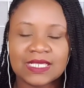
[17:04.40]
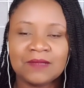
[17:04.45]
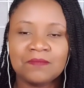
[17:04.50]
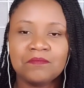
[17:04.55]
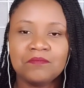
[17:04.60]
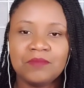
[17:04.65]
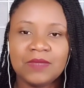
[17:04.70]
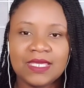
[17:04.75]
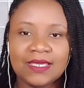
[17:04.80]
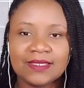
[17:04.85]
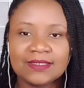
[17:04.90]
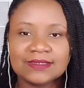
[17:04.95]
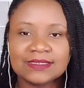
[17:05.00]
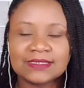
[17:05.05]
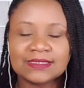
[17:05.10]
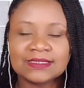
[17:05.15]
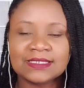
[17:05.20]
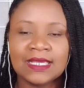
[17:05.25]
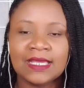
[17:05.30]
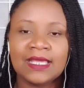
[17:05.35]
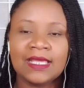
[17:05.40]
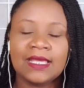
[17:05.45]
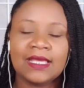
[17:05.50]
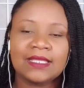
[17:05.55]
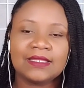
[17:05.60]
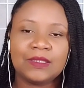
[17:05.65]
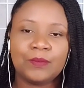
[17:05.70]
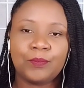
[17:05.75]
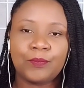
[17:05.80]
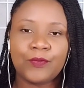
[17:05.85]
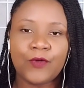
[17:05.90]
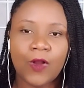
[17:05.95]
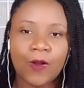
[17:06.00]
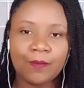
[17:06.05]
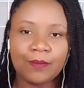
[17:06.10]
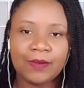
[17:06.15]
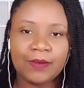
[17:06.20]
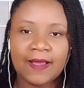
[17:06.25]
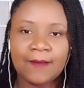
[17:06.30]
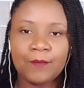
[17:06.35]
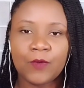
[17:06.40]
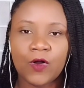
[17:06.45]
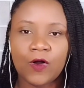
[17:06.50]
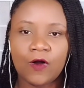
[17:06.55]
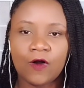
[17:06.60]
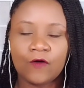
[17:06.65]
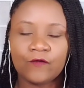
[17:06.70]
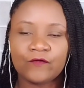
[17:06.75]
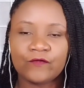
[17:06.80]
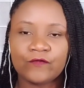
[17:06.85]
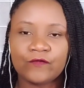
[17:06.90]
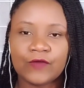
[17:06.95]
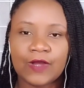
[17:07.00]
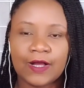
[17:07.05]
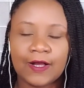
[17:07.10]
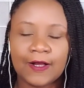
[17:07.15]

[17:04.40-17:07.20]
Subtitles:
it makes the problem of